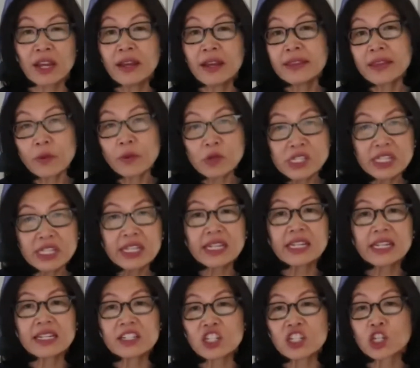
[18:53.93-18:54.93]
that was
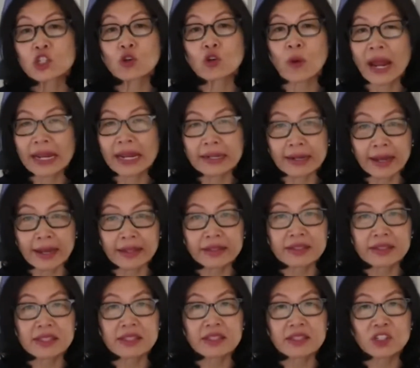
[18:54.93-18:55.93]
leading to
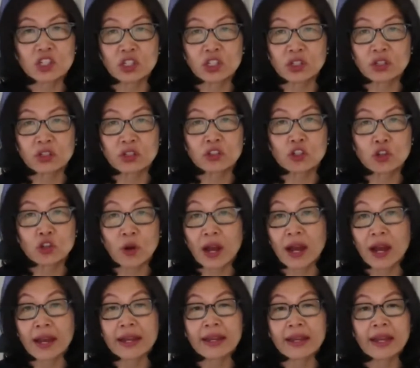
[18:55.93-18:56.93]
dragnets to
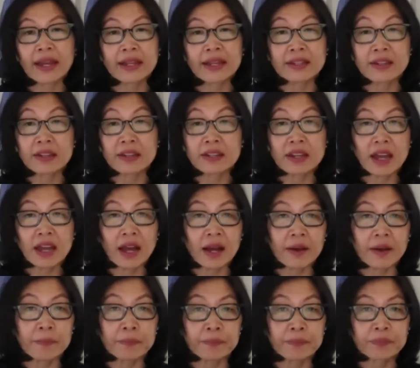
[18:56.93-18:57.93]
try and
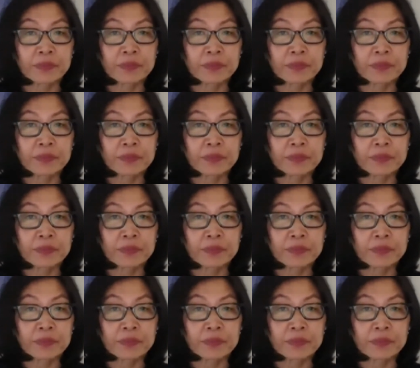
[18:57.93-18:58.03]
um,